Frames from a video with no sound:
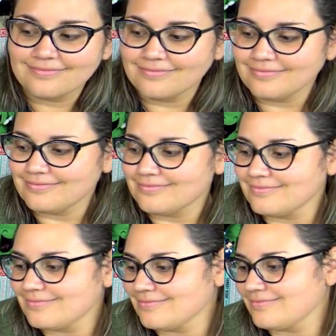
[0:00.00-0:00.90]

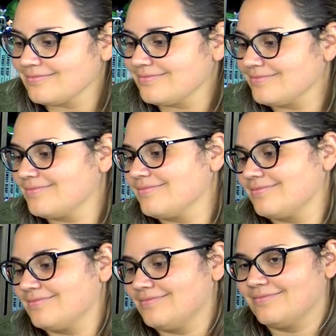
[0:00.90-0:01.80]

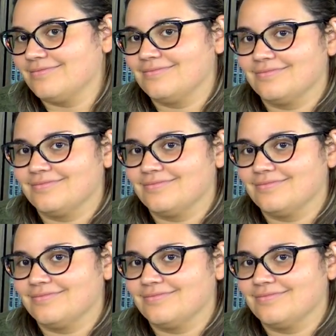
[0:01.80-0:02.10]
[no speech]